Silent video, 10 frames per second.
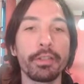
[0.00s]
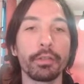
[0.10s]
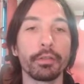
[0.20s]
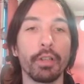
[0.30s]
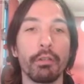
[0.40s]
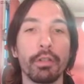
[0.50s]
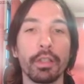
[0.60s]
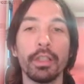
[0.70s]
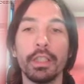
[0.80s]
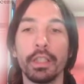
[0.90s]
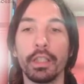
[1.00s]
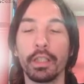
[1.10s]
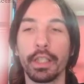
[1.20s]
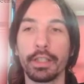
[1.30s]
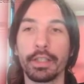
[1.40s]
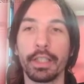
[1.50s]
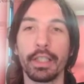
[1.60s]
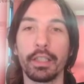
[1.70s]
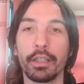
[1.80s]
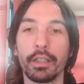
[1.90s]
So our
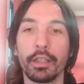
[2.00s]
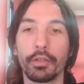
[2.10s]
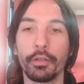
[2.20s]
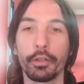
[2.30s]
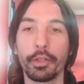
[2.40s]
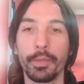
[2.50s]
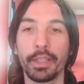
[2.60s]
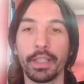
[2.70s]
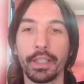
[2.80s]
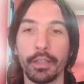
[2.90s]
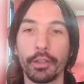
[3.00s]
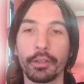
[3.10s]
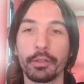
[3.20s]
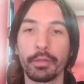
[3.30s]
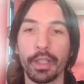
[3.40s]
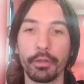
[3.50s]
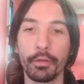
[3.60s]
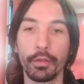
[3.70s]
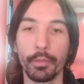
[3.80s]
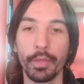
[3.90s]
grayscale cooccurrence matrix can no
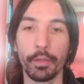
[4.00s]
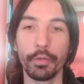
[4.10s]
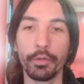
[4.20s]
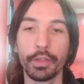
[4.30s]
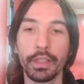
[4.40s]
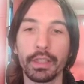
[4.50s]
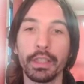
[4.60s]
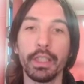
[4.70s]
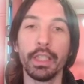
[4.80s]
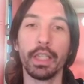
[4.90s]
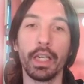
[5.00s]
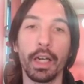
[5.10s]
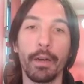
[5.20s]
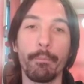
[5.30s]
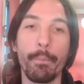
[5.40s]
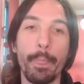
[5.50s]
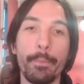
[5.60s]
longer be computed, and